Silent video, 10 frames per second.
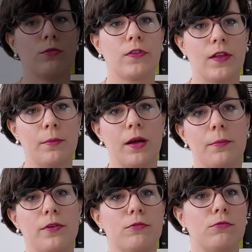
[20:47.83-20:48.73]
To sum
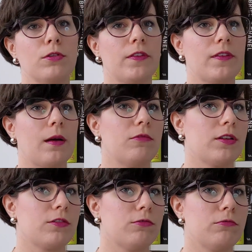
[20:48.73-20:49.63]
up, you want
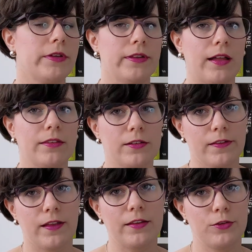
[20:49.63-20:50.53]
someone who will
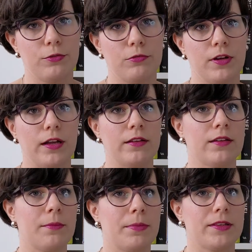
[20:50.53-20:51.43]
understand you
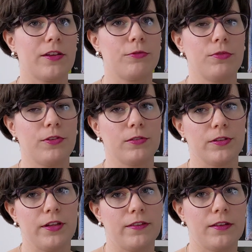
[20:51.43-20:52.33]
and empathize with your
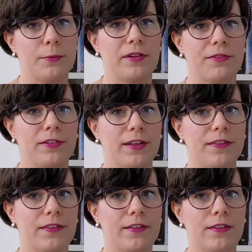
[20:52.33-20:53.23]
needs and
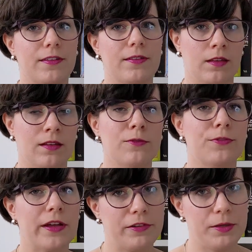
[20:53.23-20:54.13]
preferences.
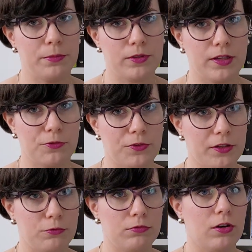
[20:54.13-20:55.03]
Very important thing
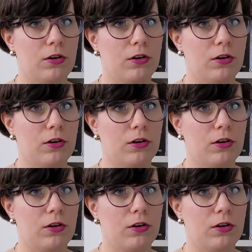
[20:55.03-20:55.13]
to